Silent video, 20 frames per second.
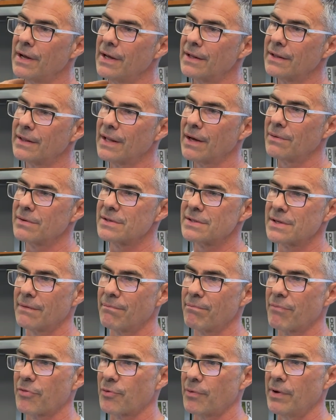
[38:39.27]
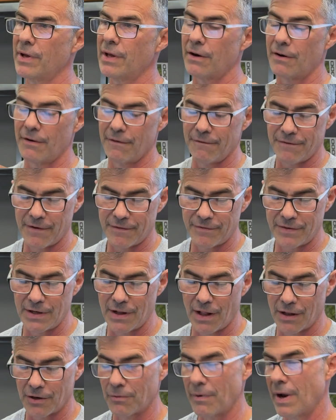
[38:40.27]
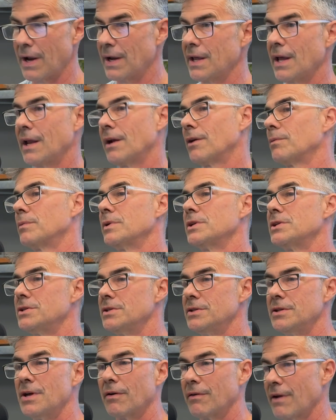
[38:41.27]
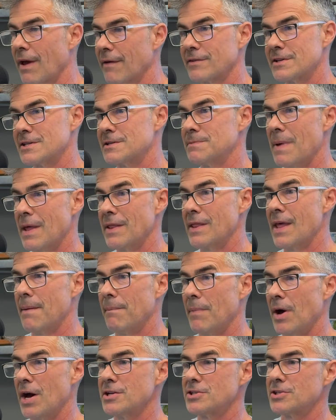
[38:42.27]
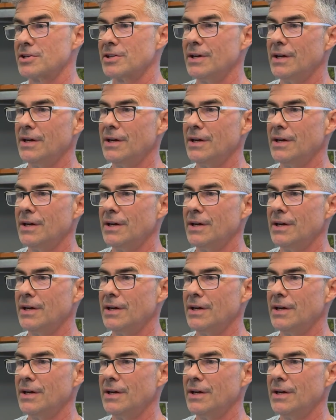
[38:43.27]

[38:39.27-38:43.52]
That was a $350 radiator, which you don't have to spend that much.